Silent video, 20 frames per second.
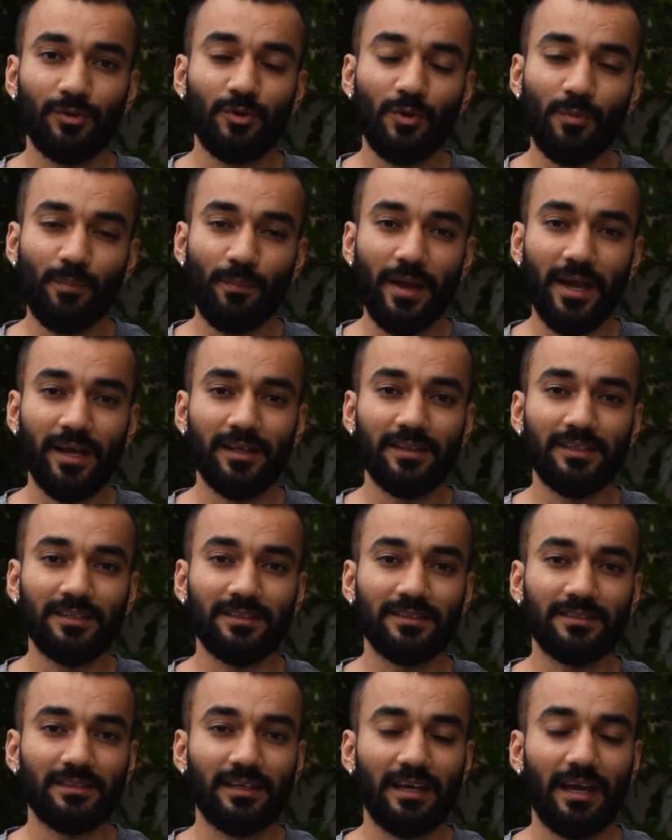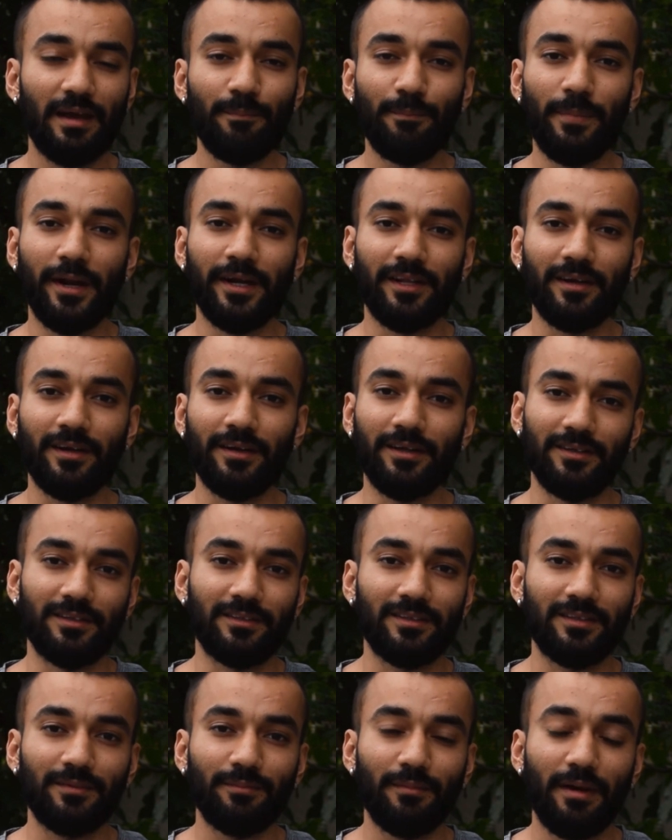to make this a better
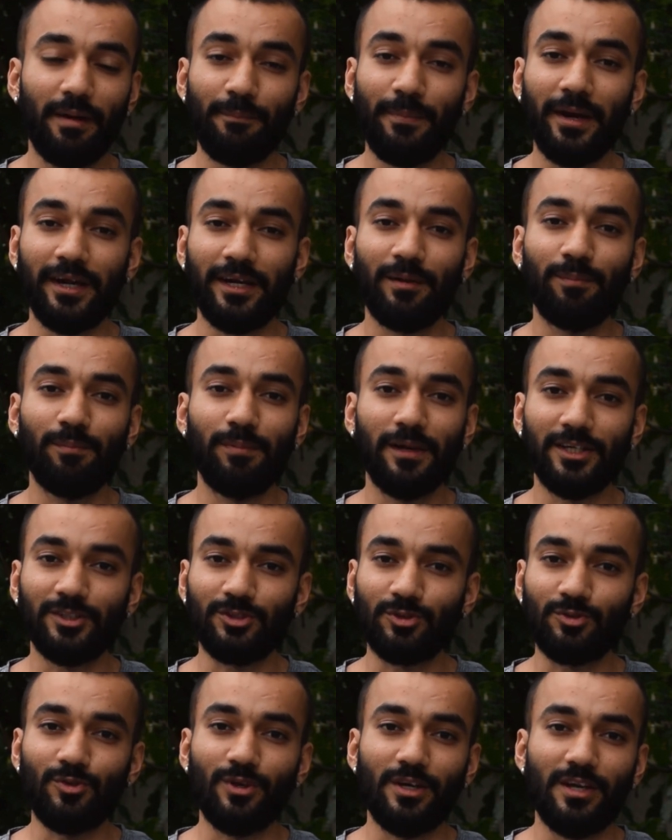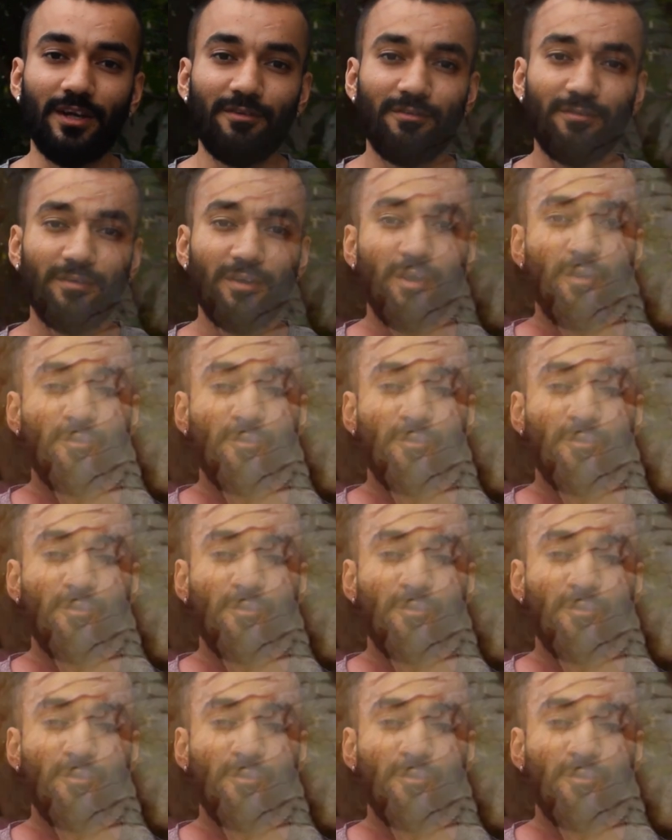earth, a better place to live